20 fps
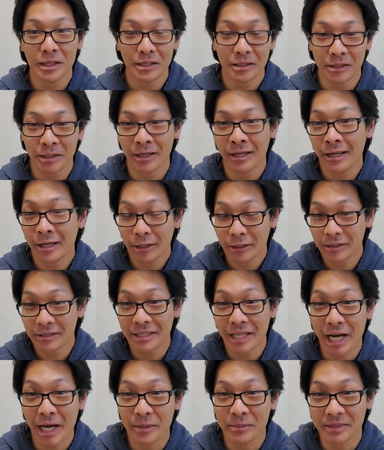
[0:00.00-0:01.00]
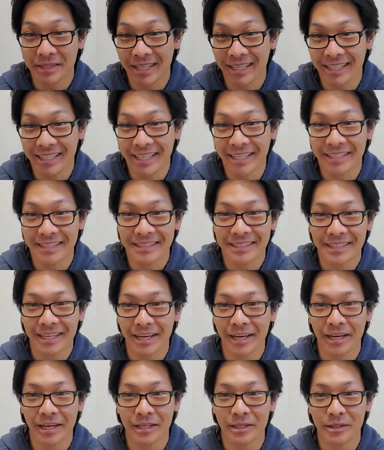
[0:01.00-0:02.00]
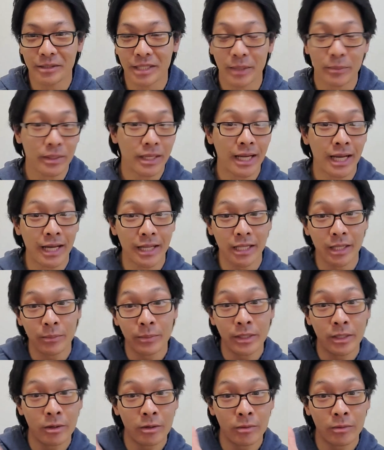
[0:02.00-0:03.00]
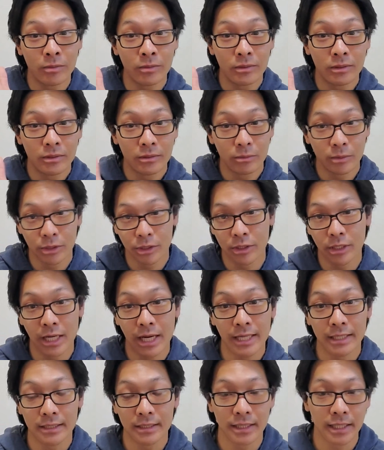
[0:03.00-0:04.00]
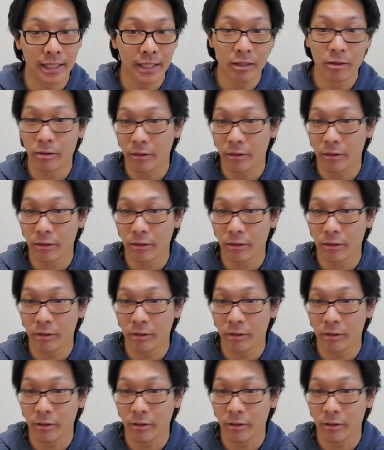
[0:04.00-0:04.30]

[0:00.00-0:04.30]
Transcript: good times, I guess. Let me know what you guys think,